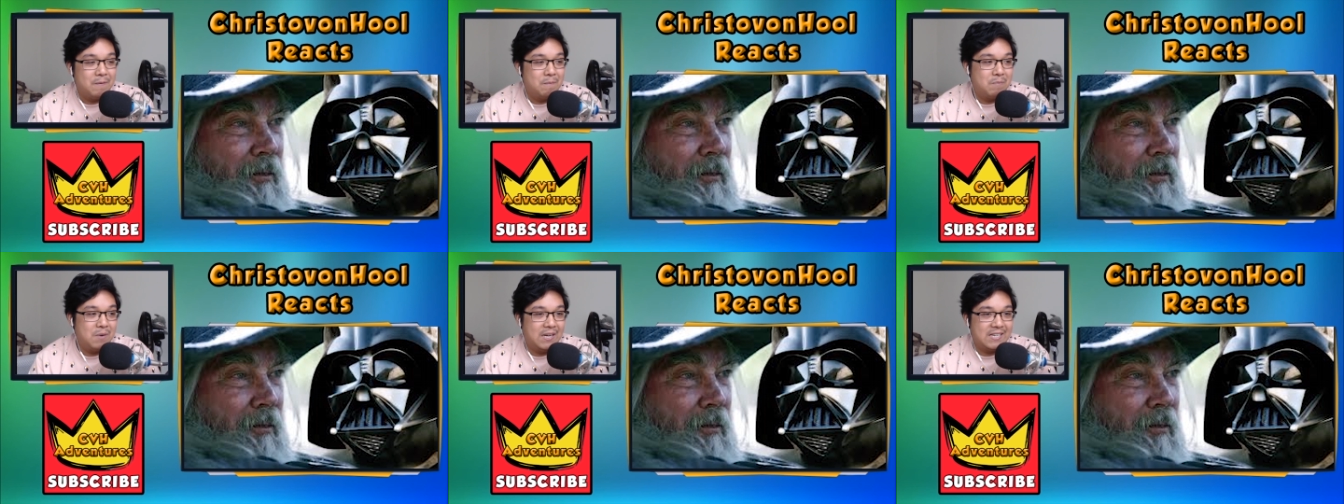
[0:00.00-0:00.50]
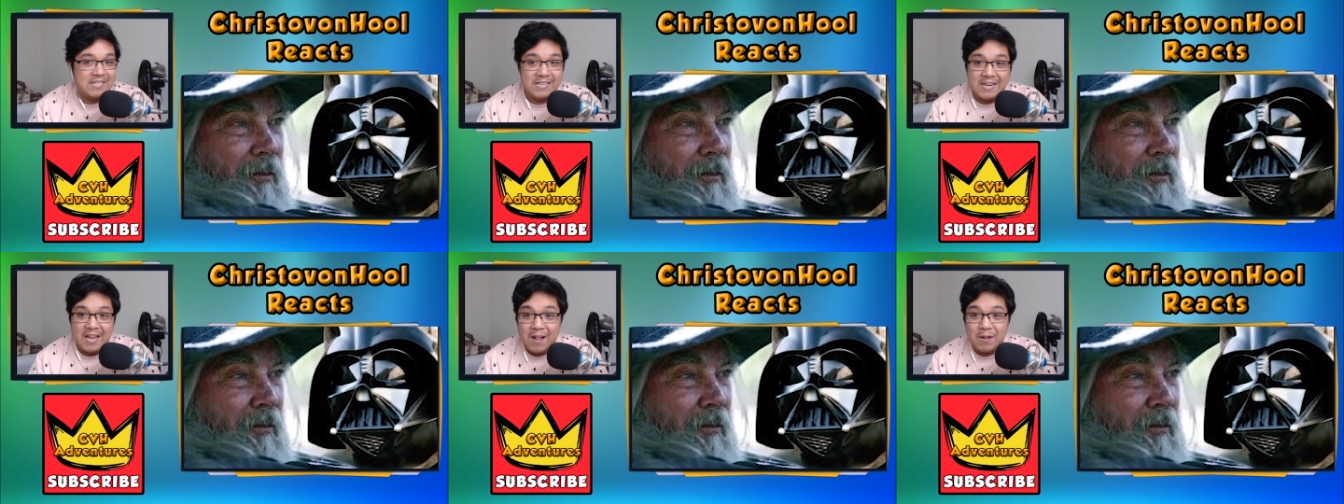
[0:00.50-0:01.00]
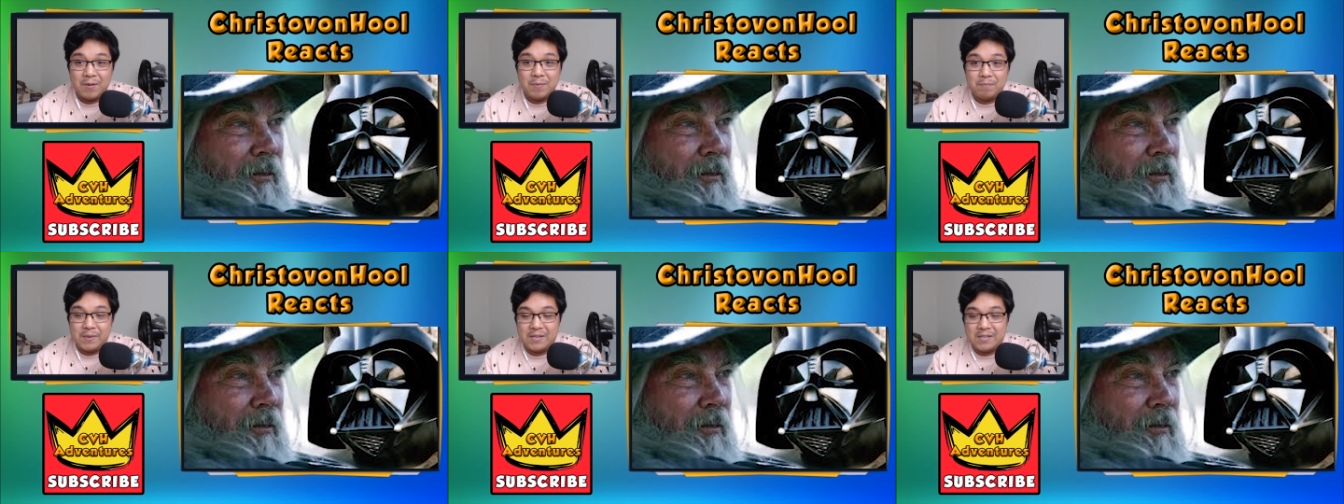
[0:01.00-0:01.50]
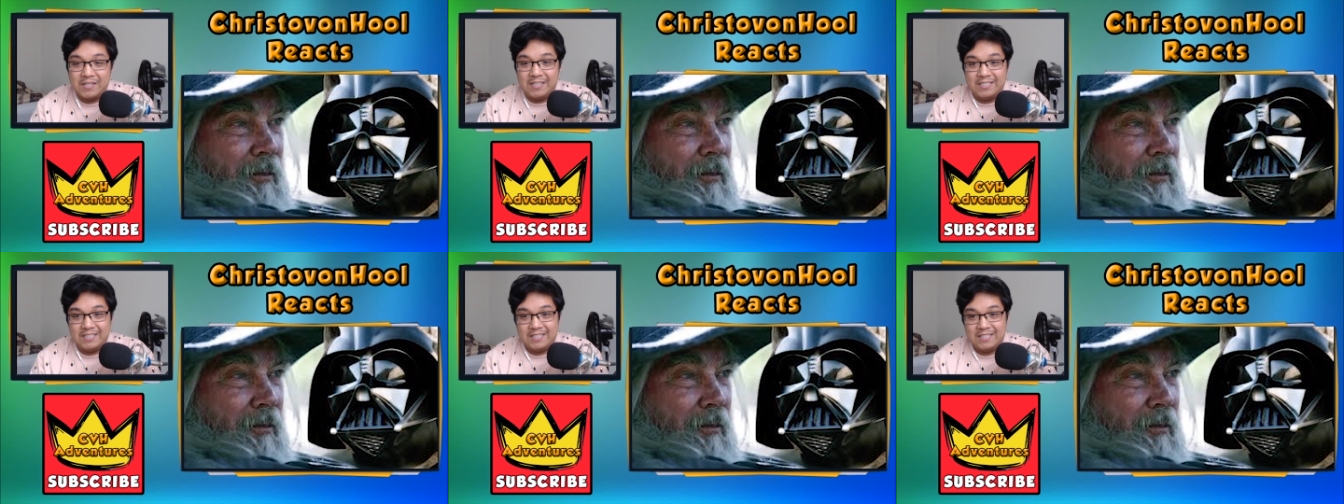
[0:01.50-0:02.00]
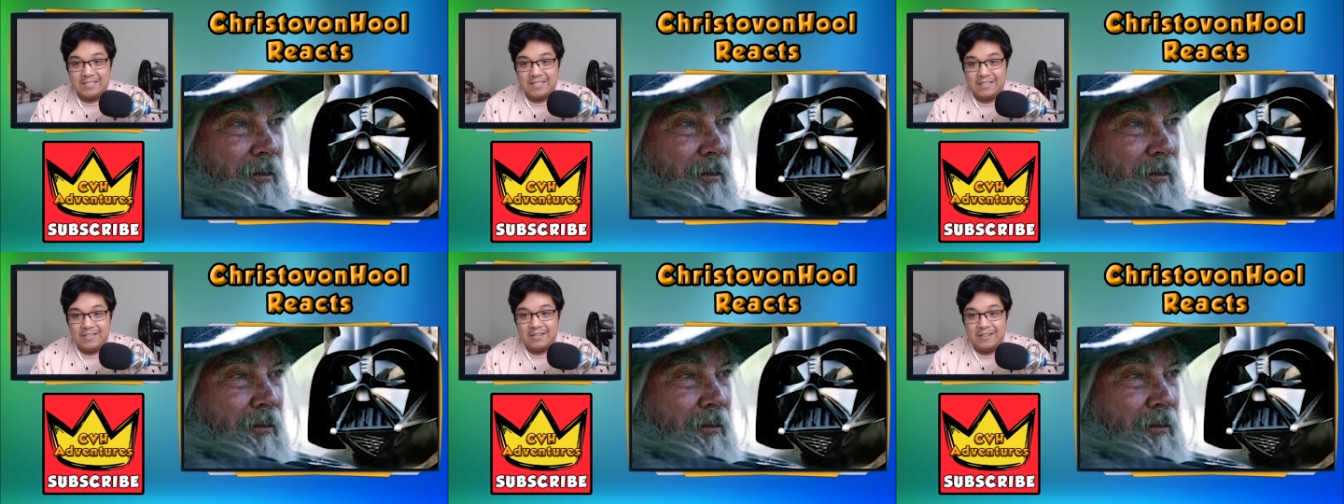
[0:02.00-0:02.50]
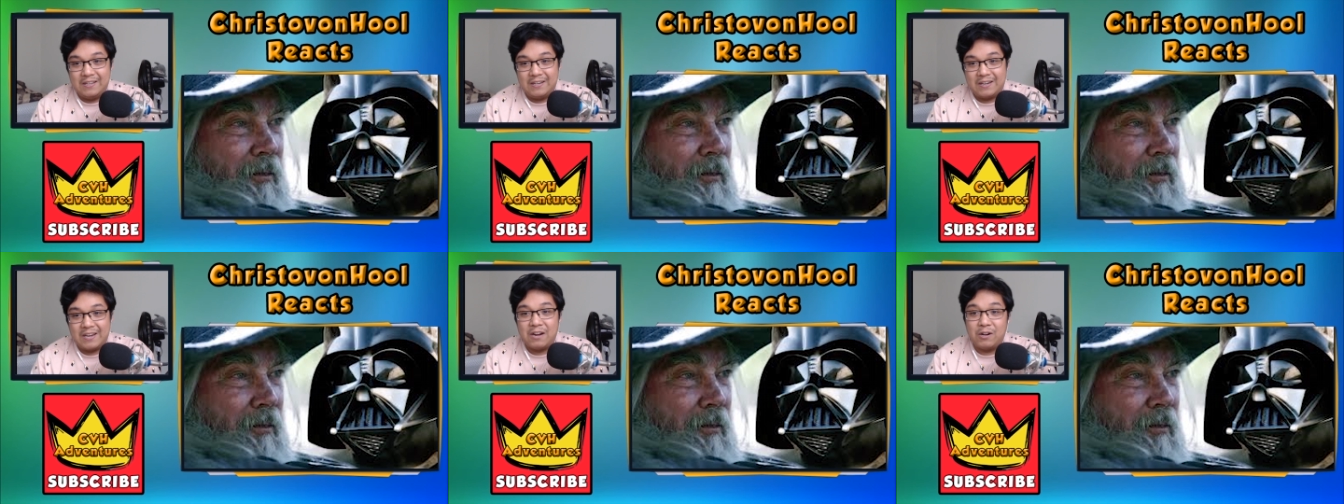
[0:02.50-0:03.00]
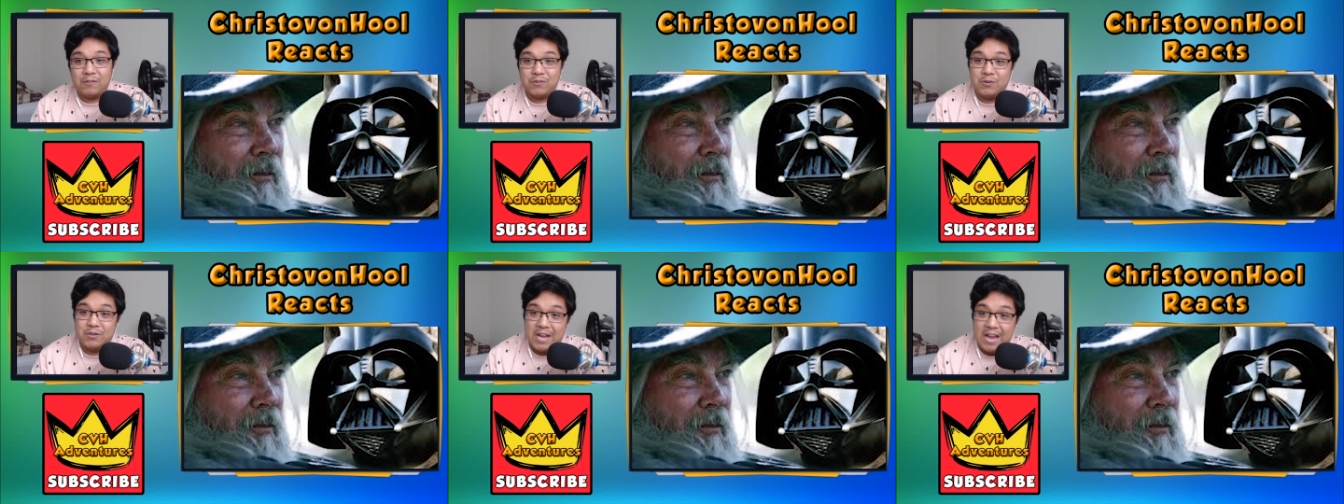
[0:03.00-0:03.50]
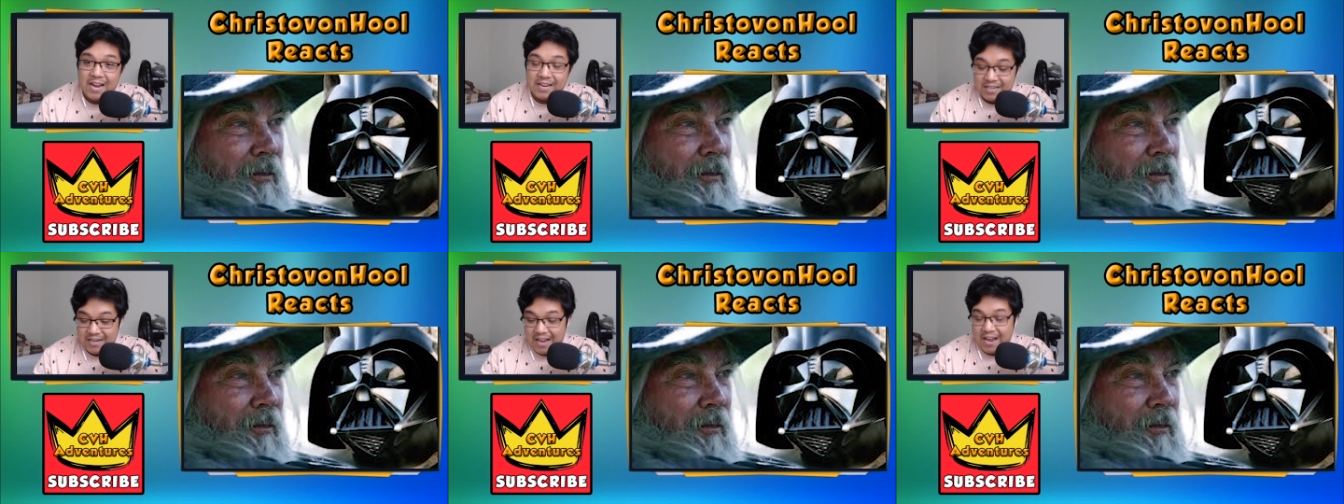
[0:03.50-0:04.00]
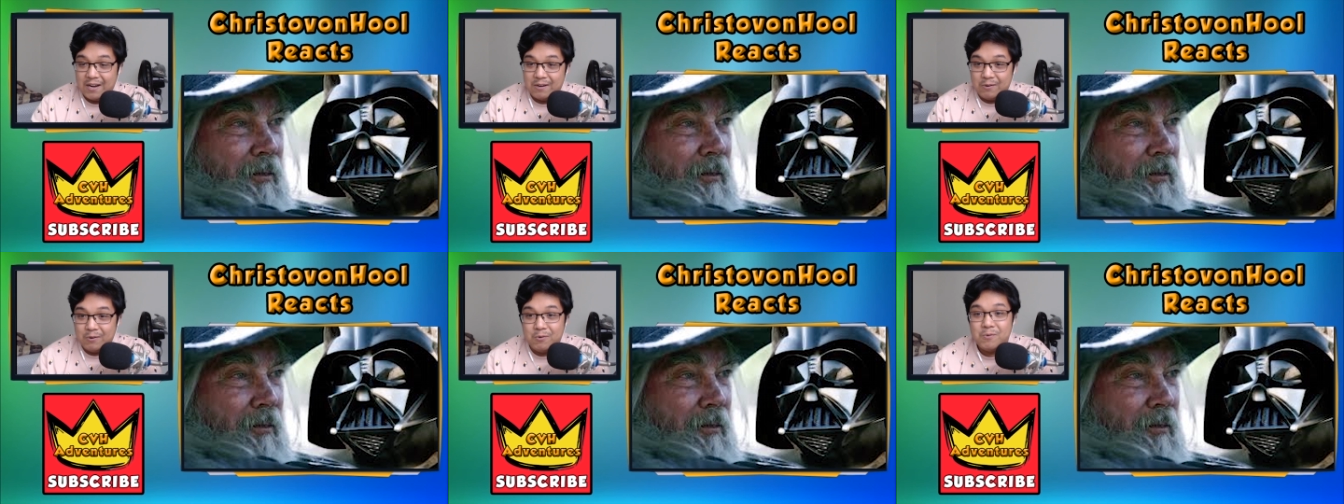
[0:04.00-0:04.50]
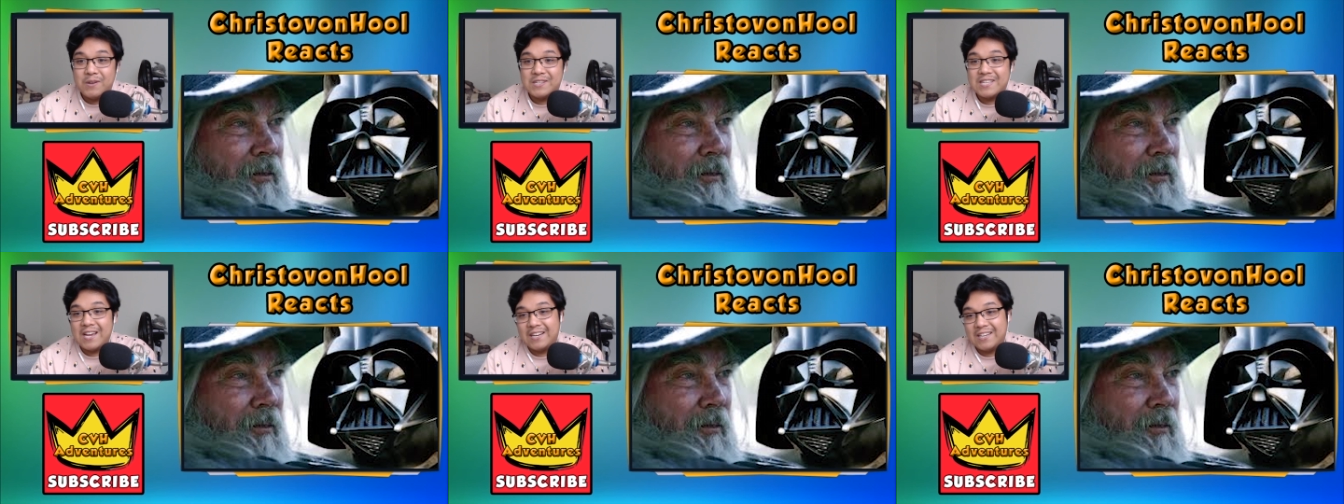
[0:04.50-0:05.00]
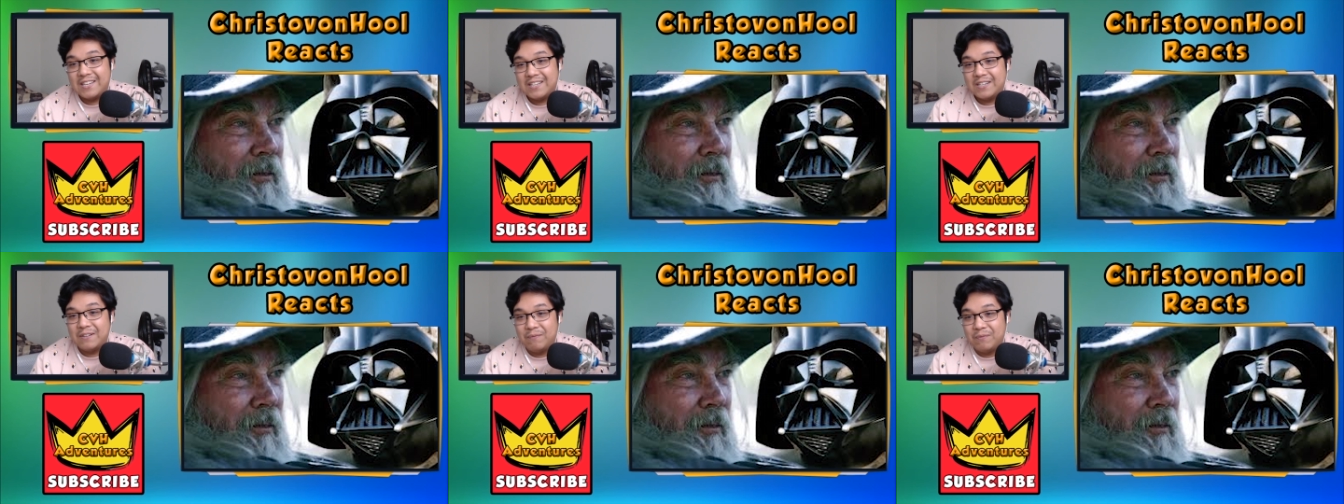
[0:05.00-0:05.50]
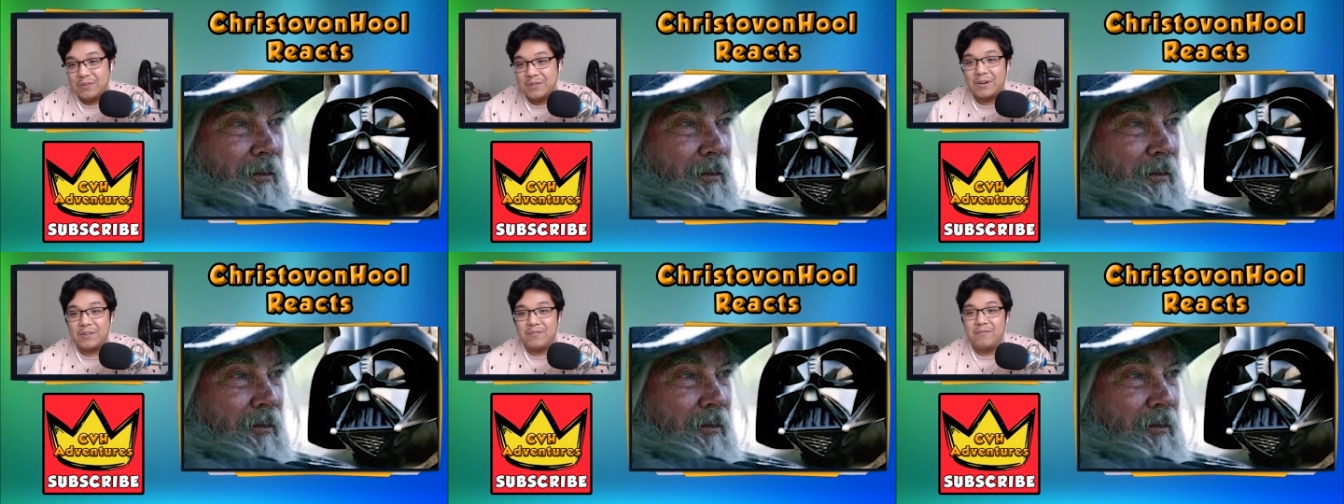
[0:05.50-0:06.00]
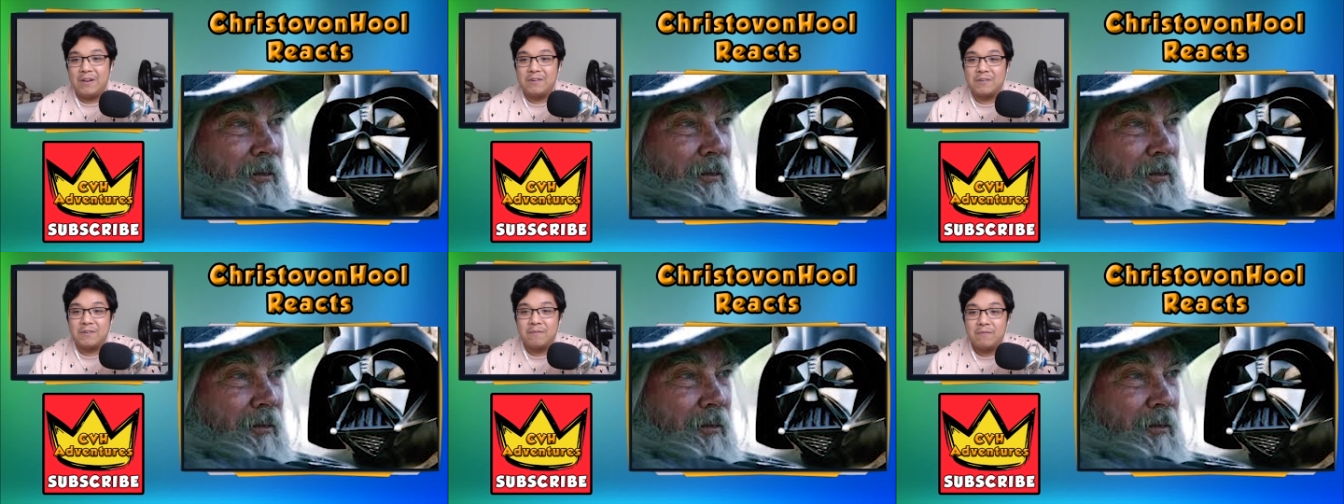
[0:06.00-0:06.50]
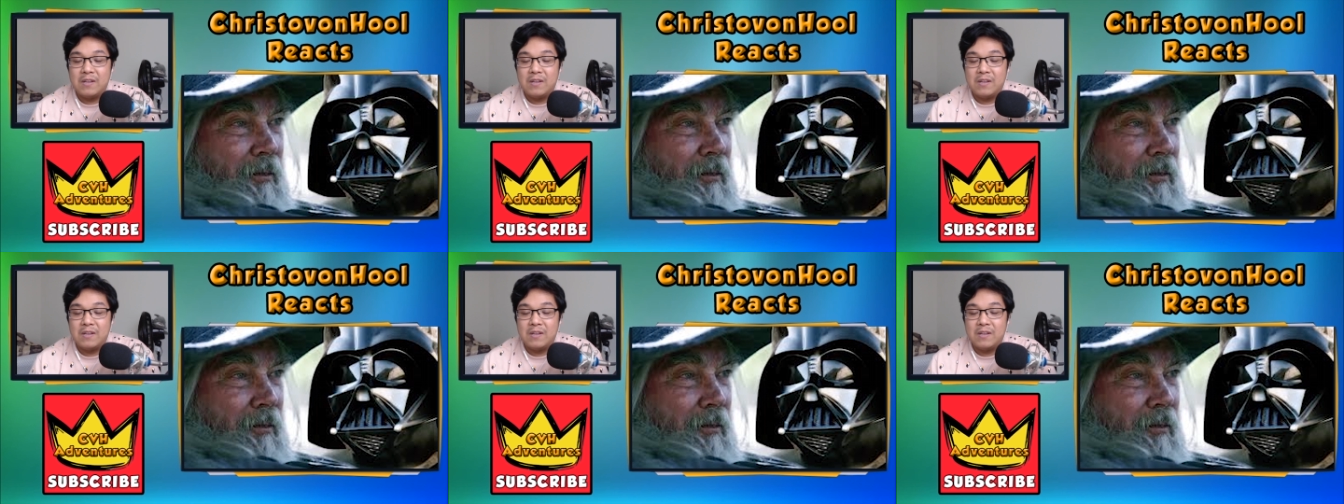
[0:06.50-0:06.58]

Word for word: but it didn't help because Gandalf turned into Anakin, and who is Anakin? Darth Vader.